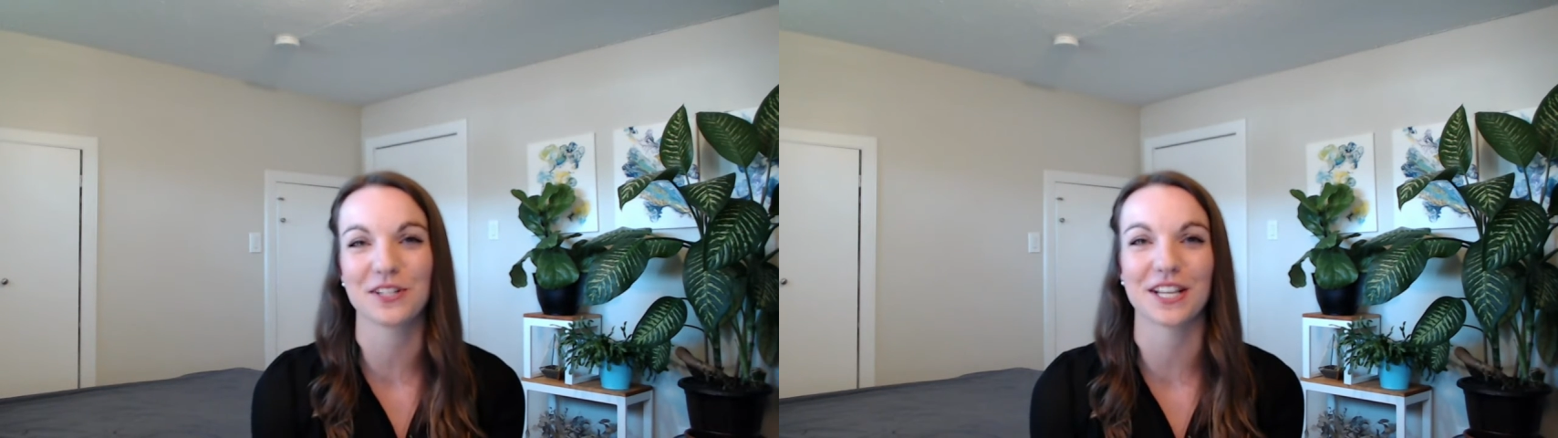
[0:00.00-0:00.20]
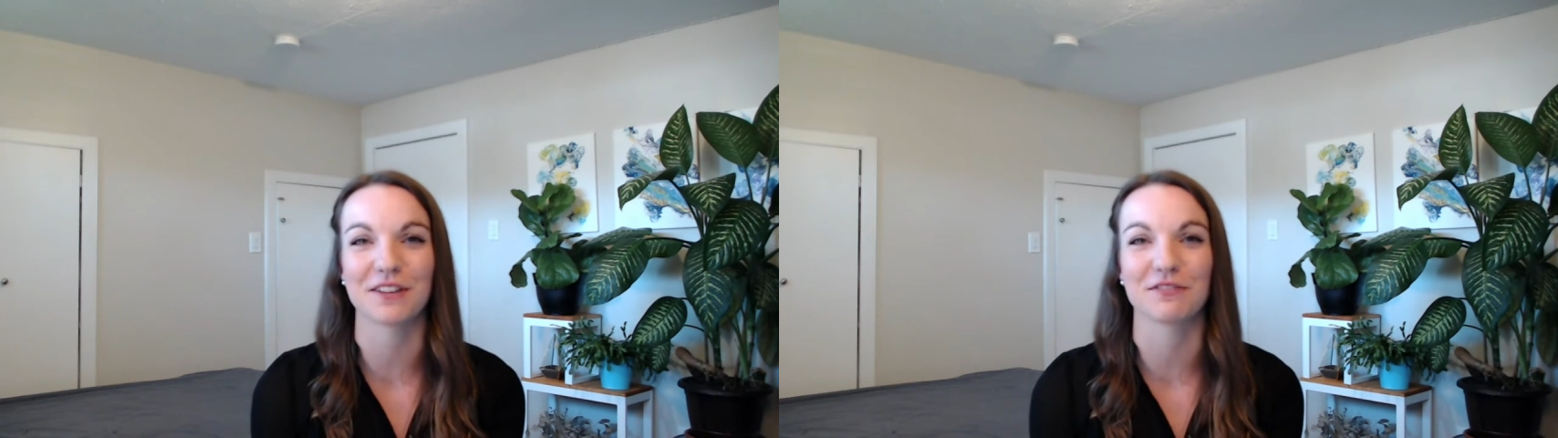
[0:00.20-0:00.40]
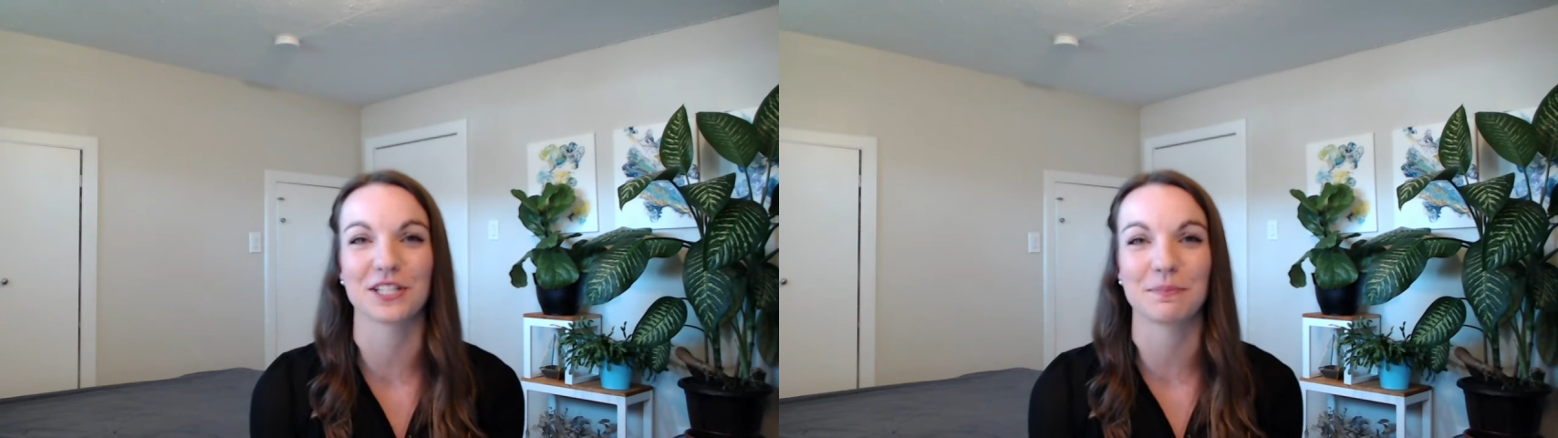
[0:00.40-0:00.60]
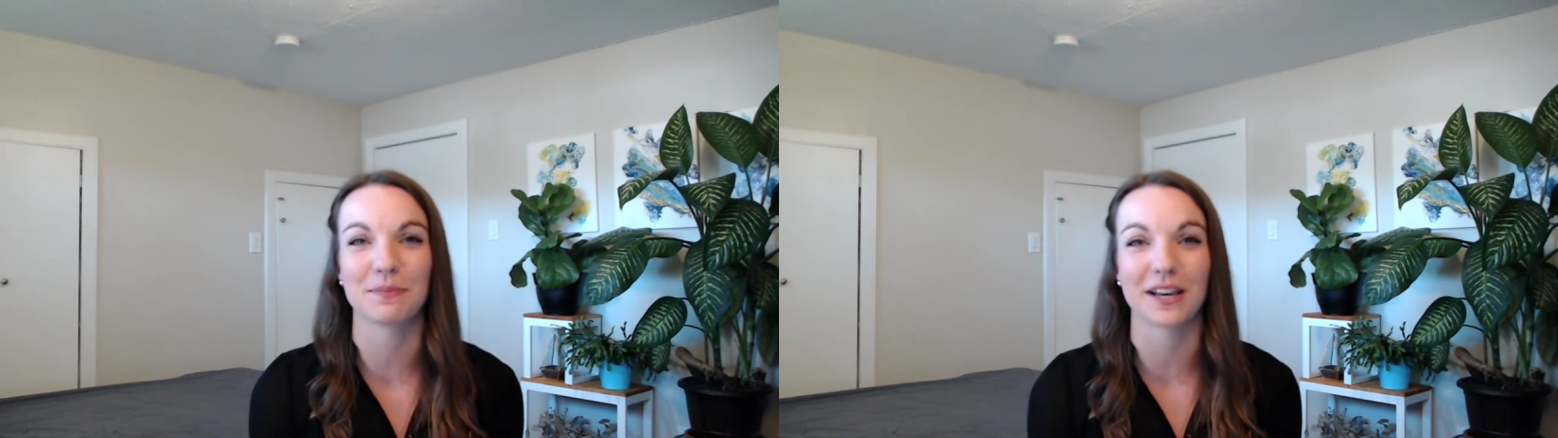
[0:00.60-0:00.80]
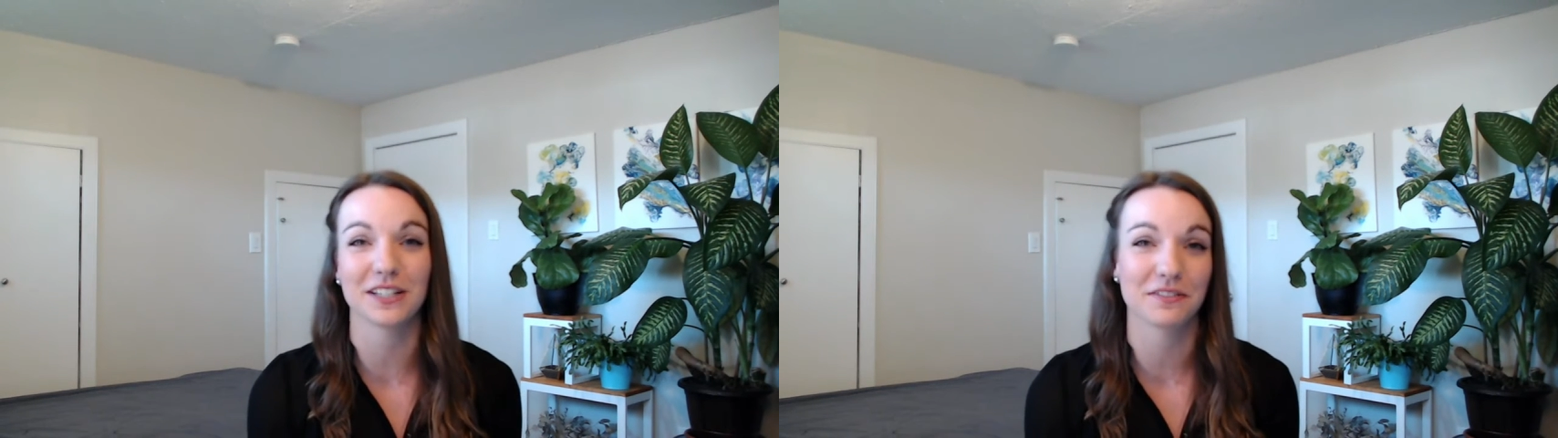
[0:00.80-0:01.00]
of
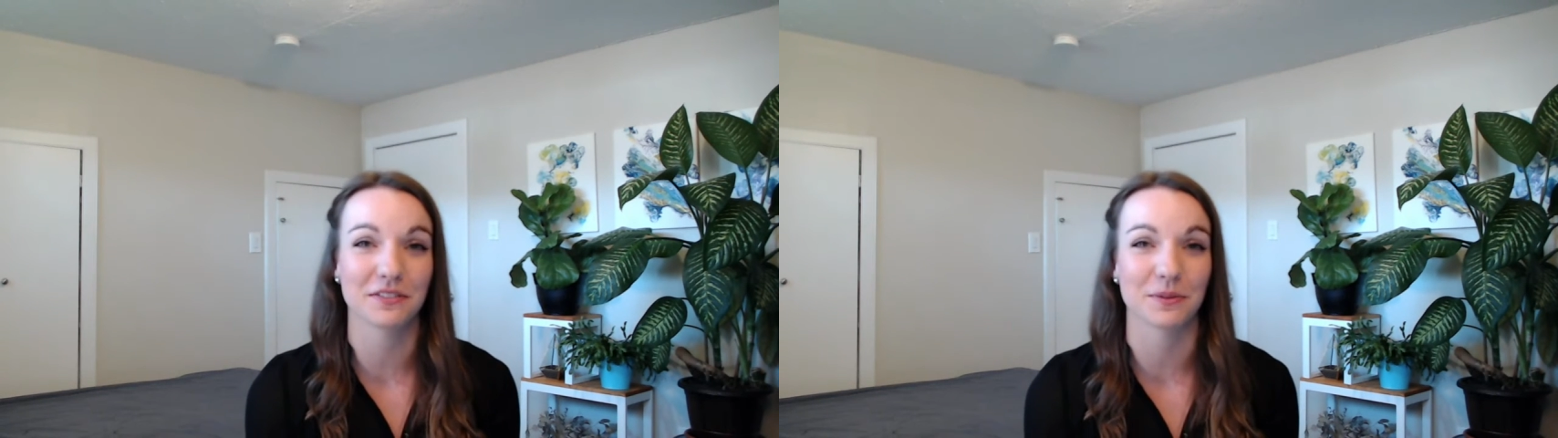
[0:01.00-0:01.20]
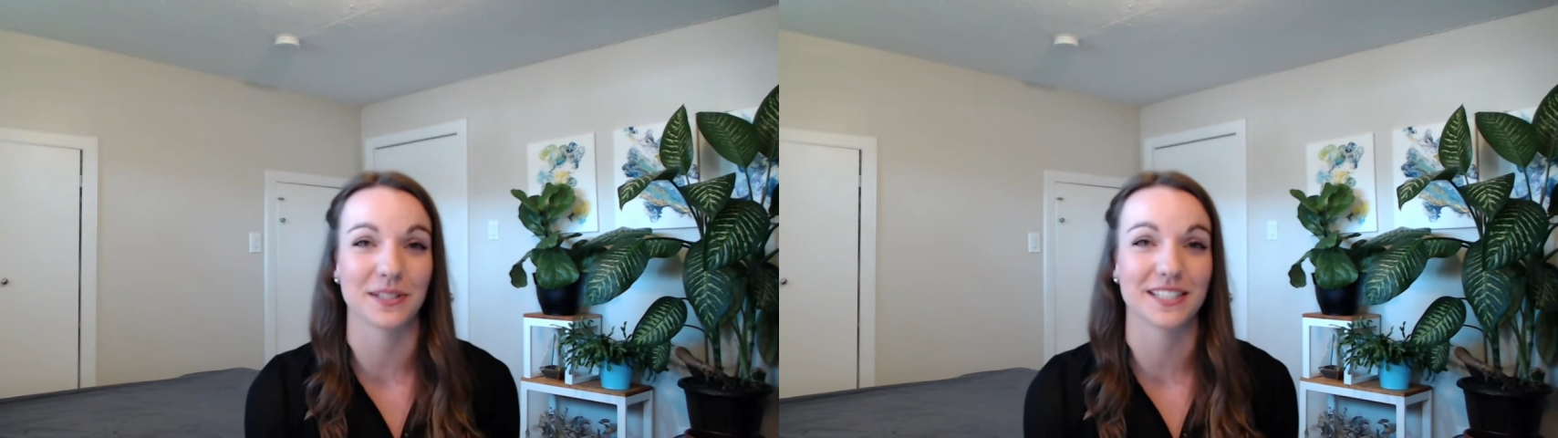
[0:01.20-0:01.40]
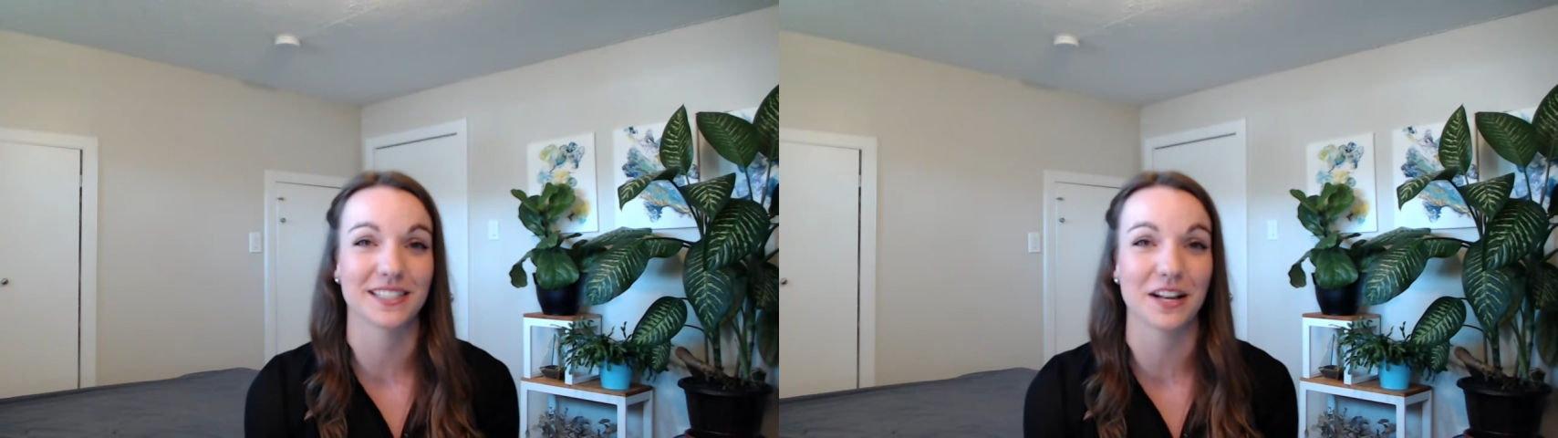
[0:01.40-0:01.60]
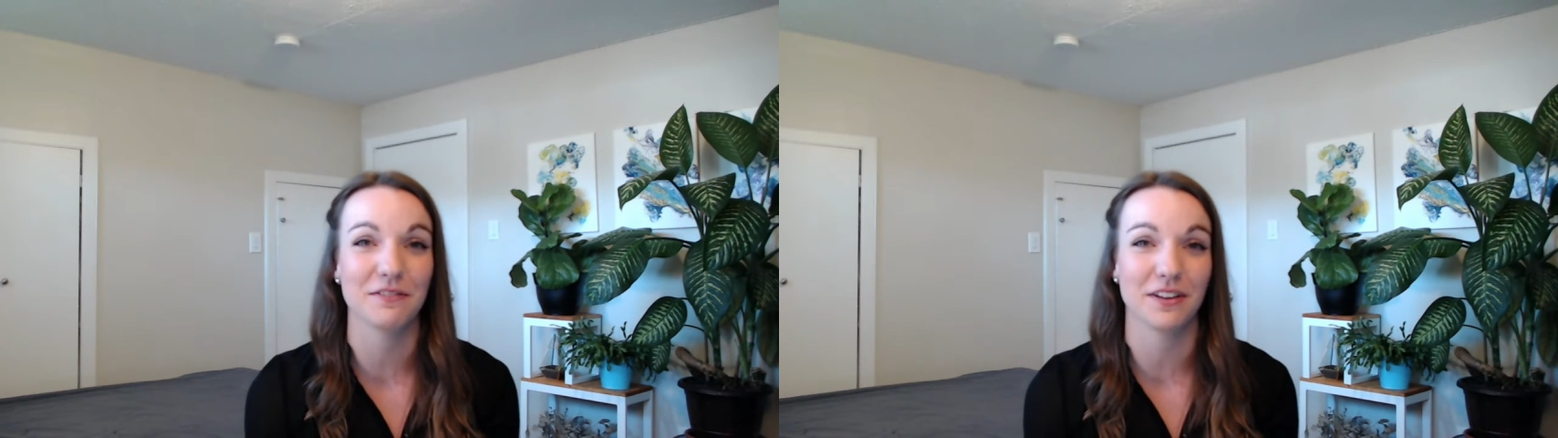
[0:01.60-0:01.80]
respect for oneself